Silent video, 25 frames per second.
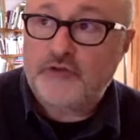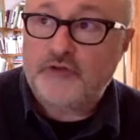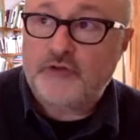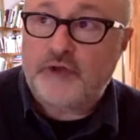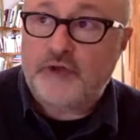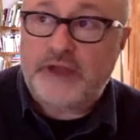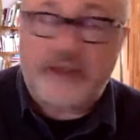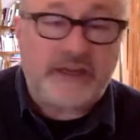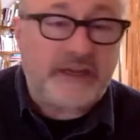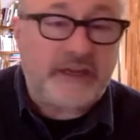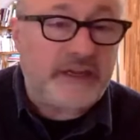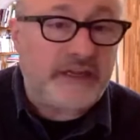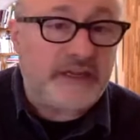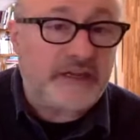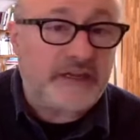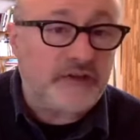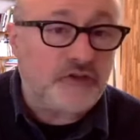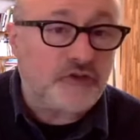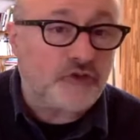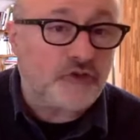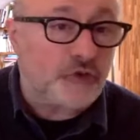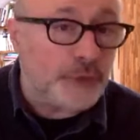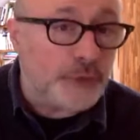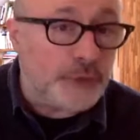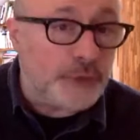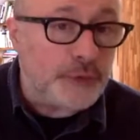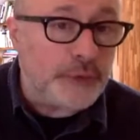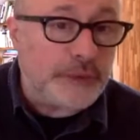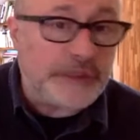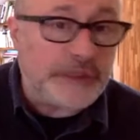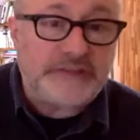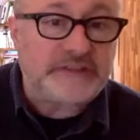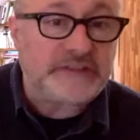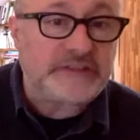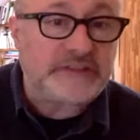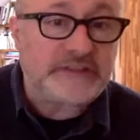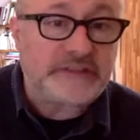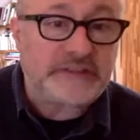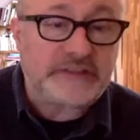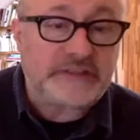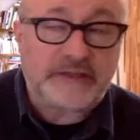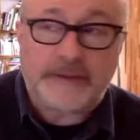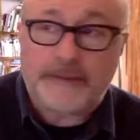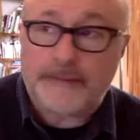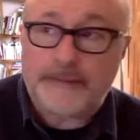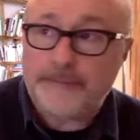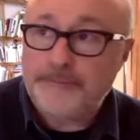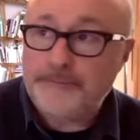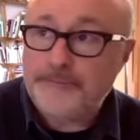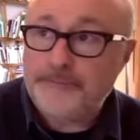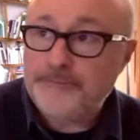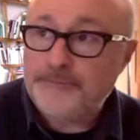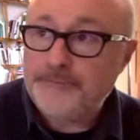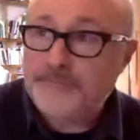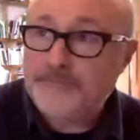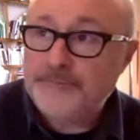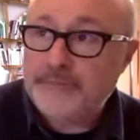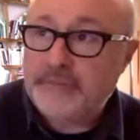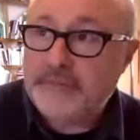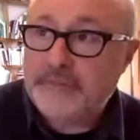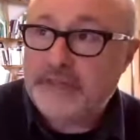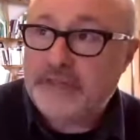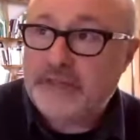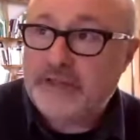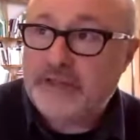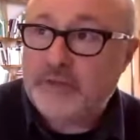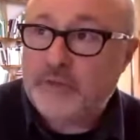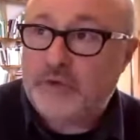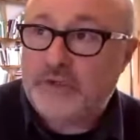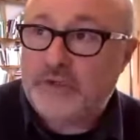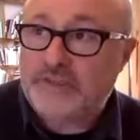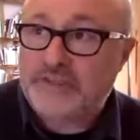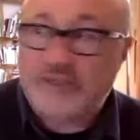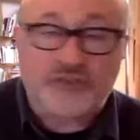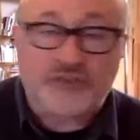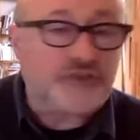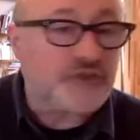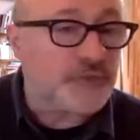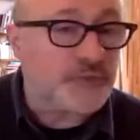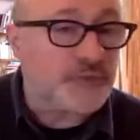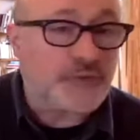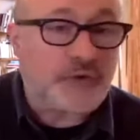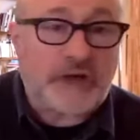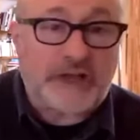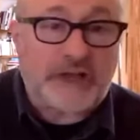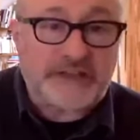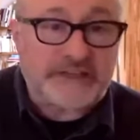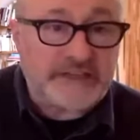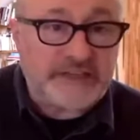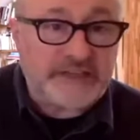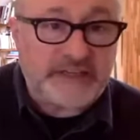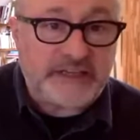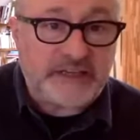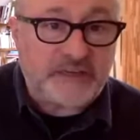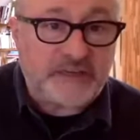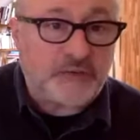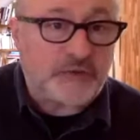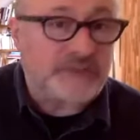Raining through it was not surprising.